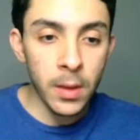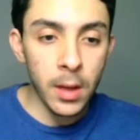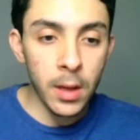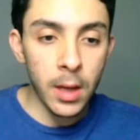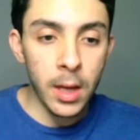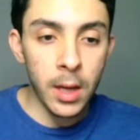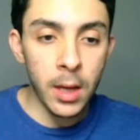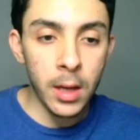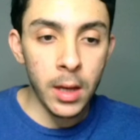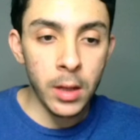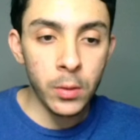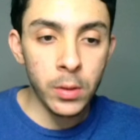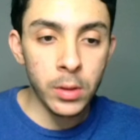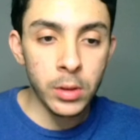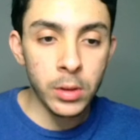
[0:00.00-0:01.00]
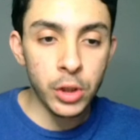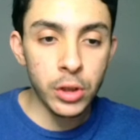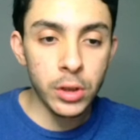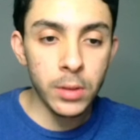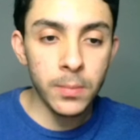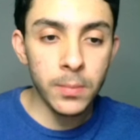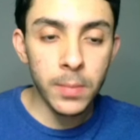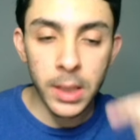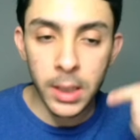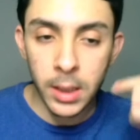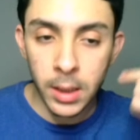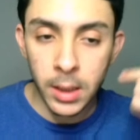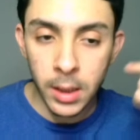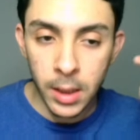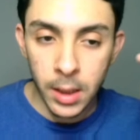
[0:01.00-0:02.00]
and you can simply,
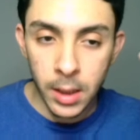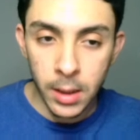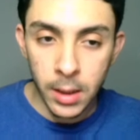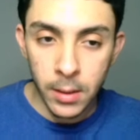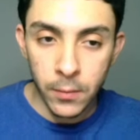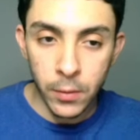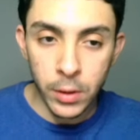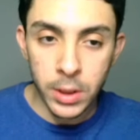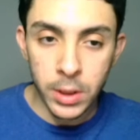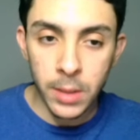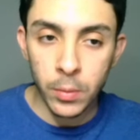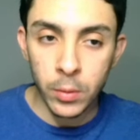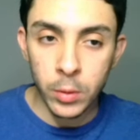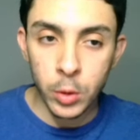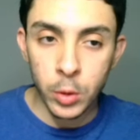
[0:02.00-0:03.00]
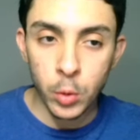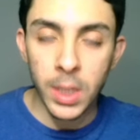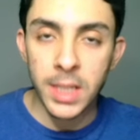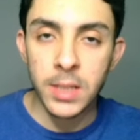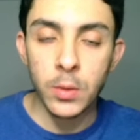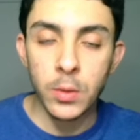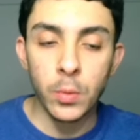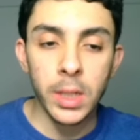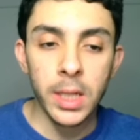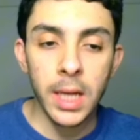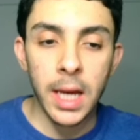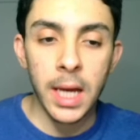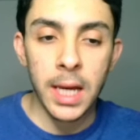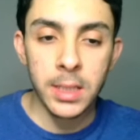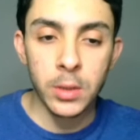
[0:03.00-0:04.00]
for example, twice a week
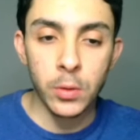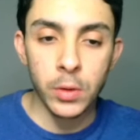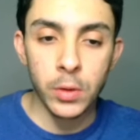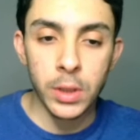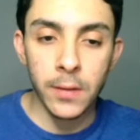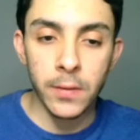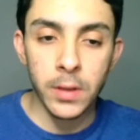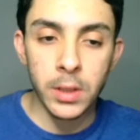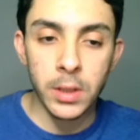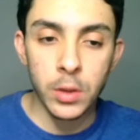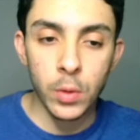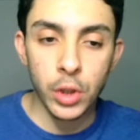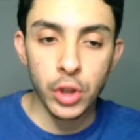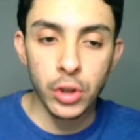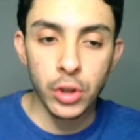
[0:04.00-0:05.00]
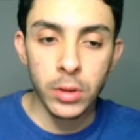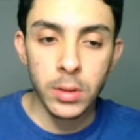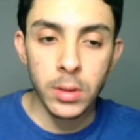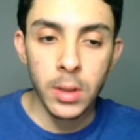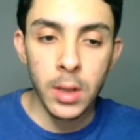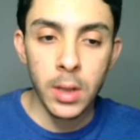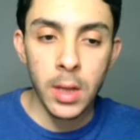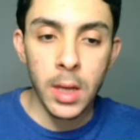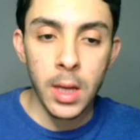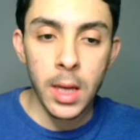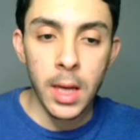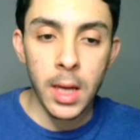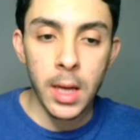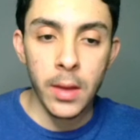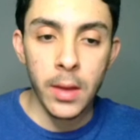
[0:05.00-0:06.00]
ask yourself these questions,
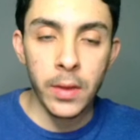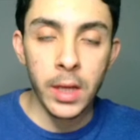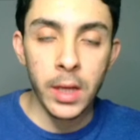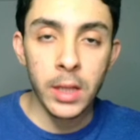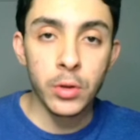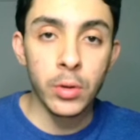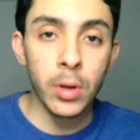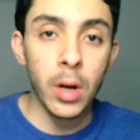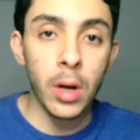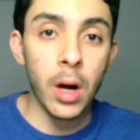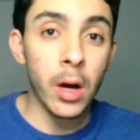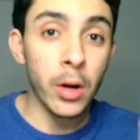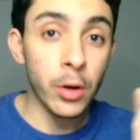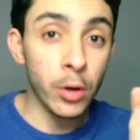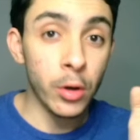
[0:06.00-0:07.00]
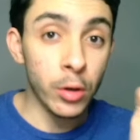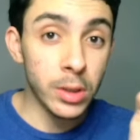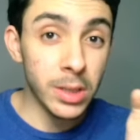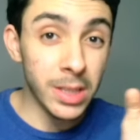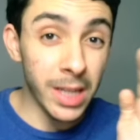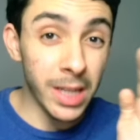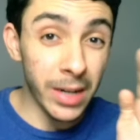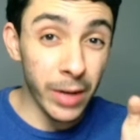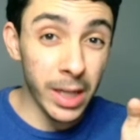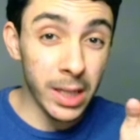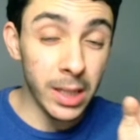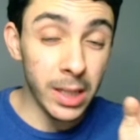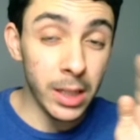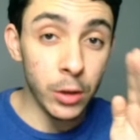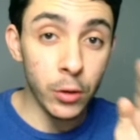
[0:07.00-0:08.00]
and the answers are not
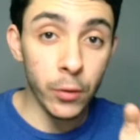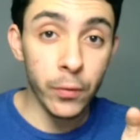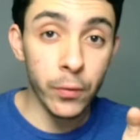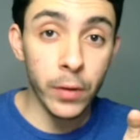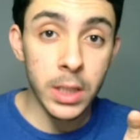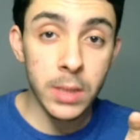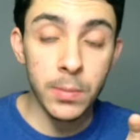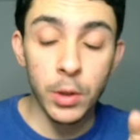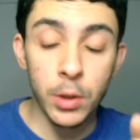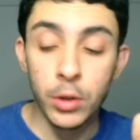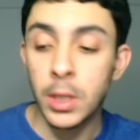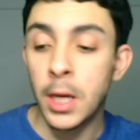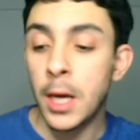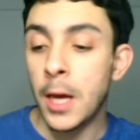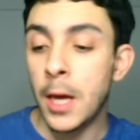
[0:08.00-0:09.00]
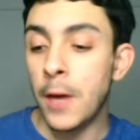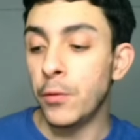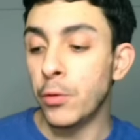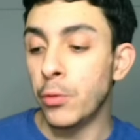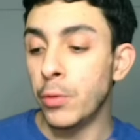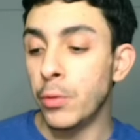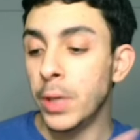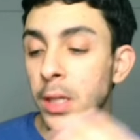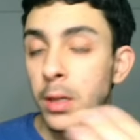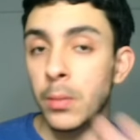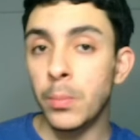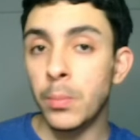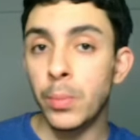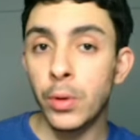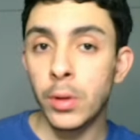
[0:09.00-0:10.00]
directly in your face, because if you're reading a
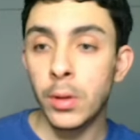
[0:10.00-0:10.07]
book,